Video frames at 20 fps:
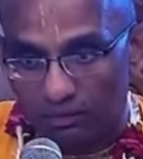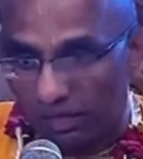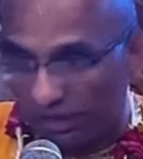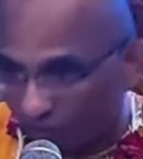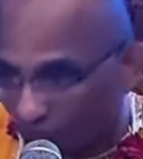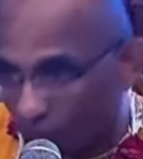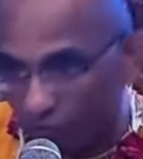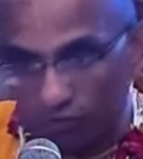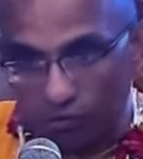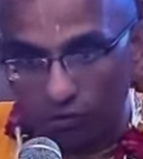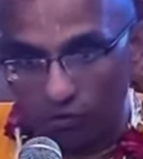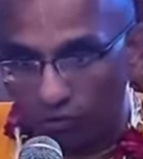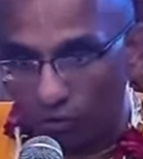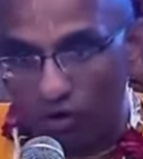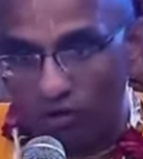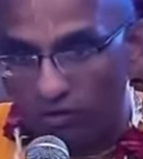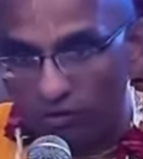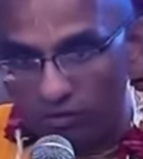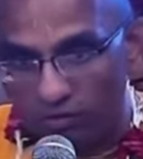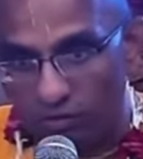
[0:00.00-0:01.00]
That is also
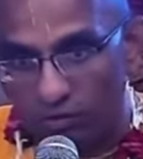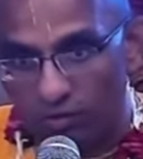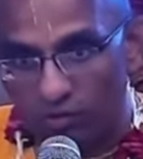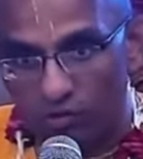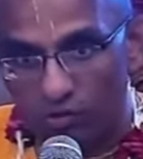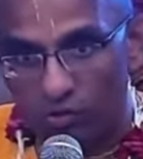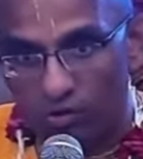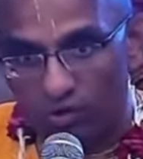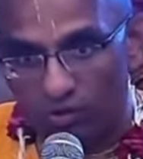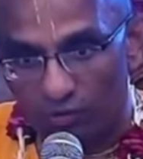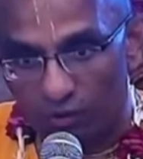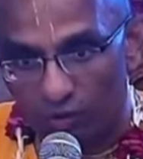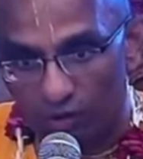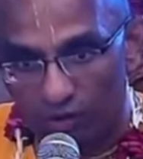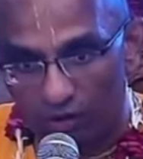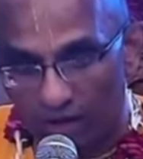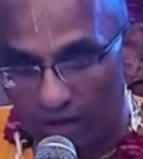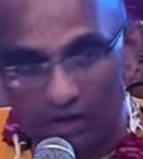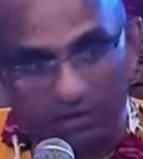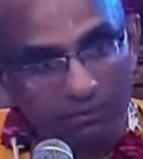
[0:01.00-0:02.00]
not spiritual at
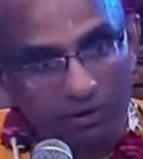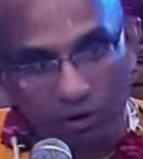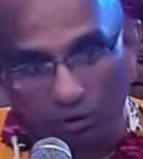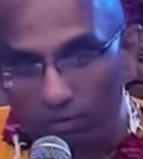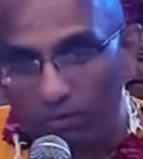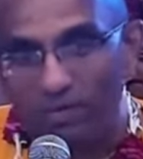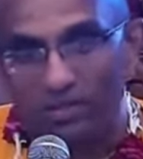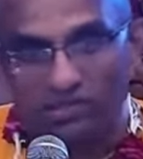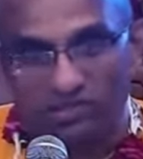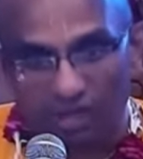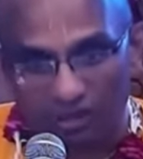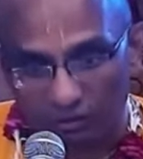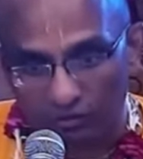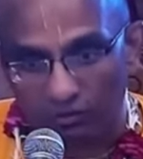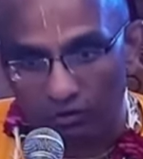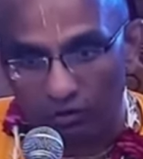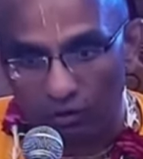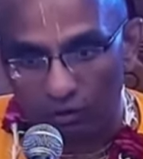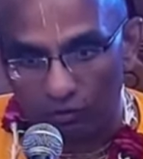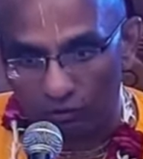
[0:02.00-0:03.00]
all. And it may not be much
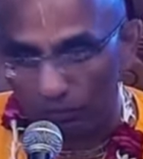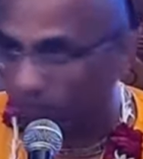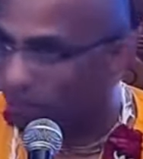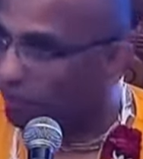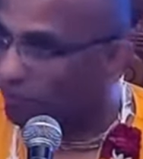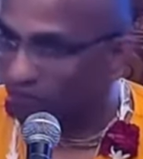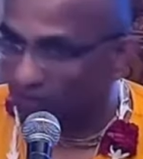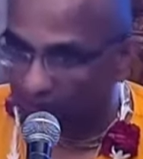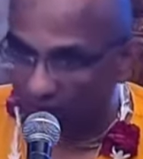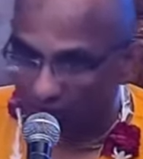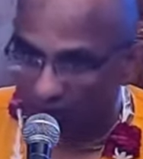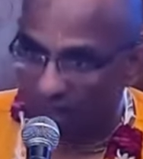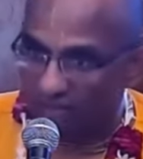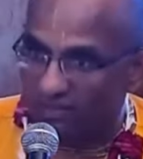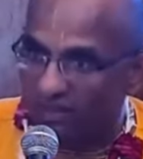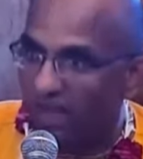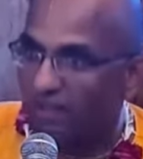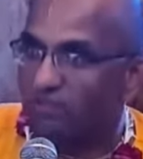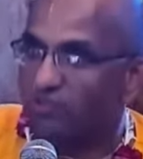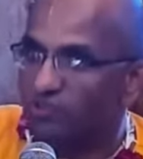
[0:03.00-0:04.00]
sattvic also, because the,
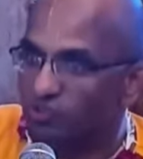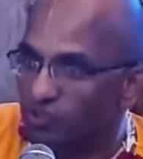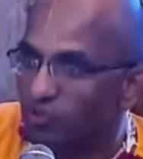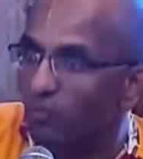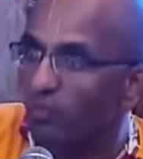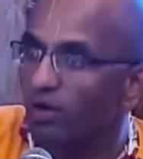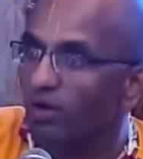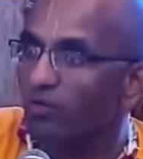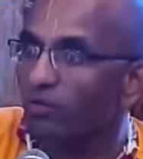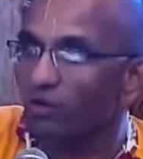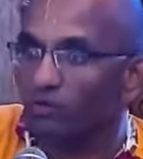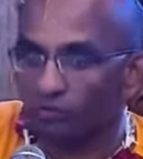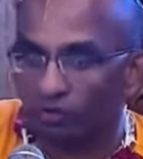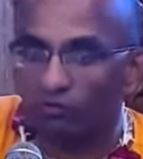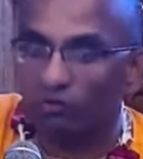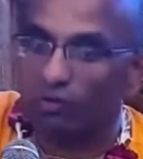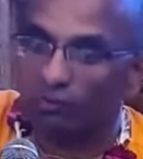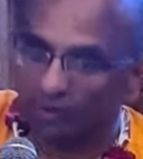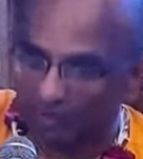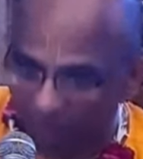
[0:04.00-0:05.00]
the achievement is also for